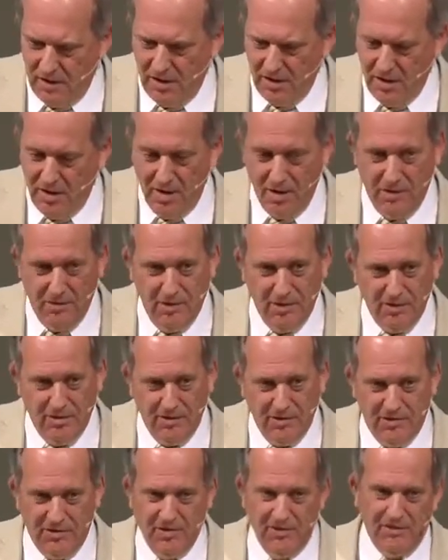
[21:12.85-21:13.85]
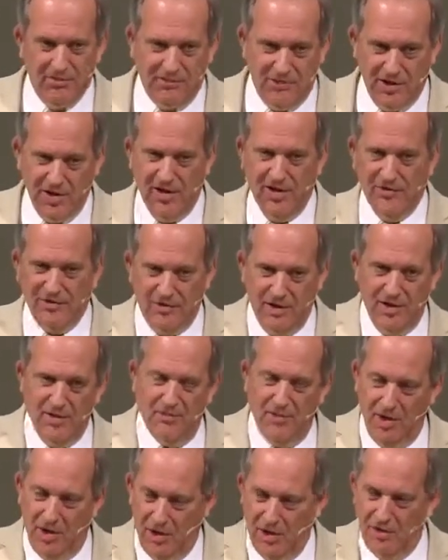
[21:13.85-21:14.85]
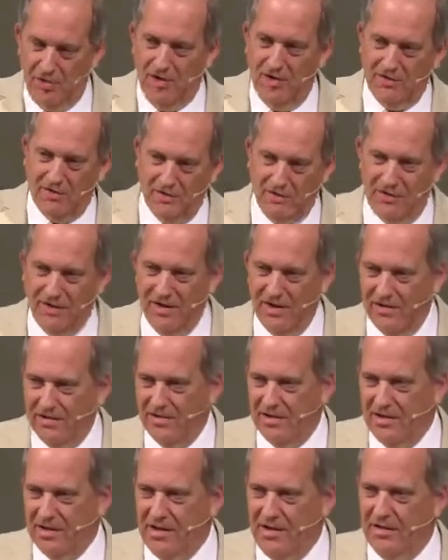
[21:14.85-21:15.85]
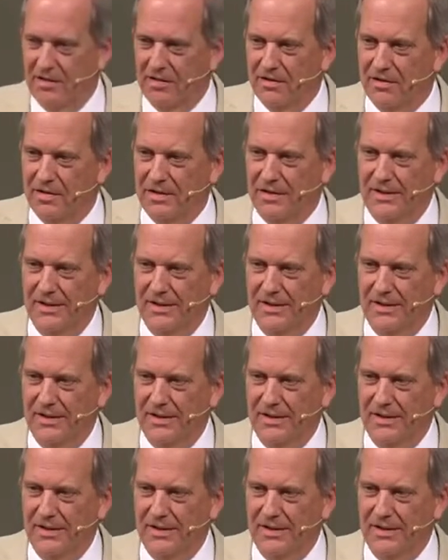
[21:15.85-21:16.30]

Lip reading: you know, when it's your child's getting married, you have to stay to the end.